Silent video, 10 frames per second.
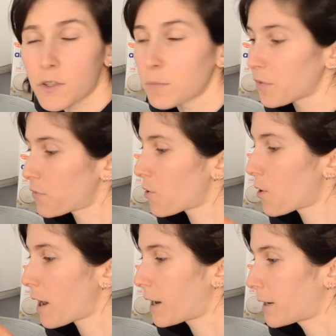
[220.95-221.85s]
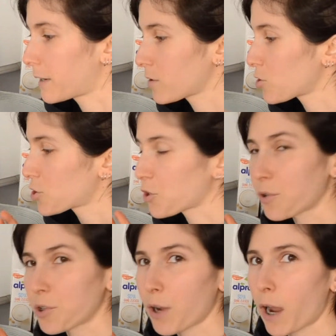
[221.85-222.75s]
Before I show
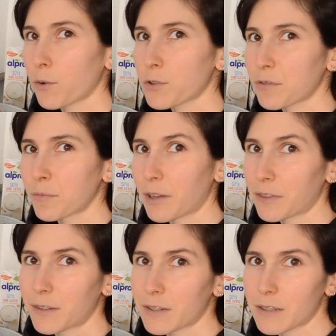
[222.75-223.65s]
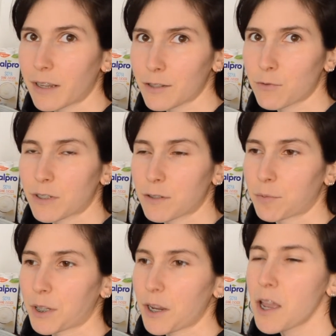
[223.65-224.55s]
you how to make this next
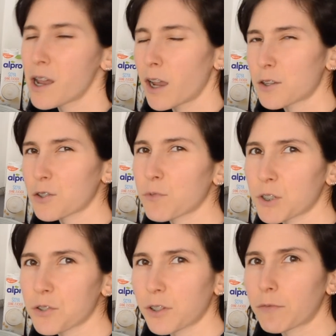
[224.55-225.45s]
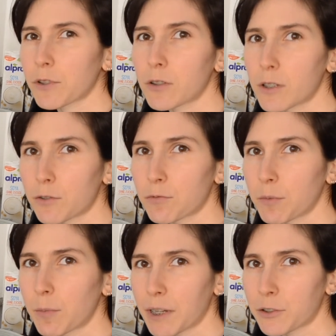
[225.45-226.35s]
recipe, I just want to give you a little
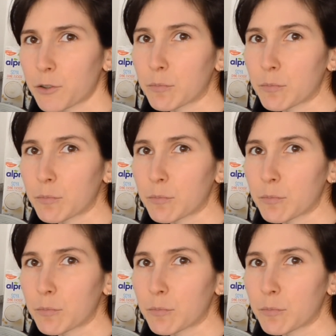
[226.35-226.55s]
reminder.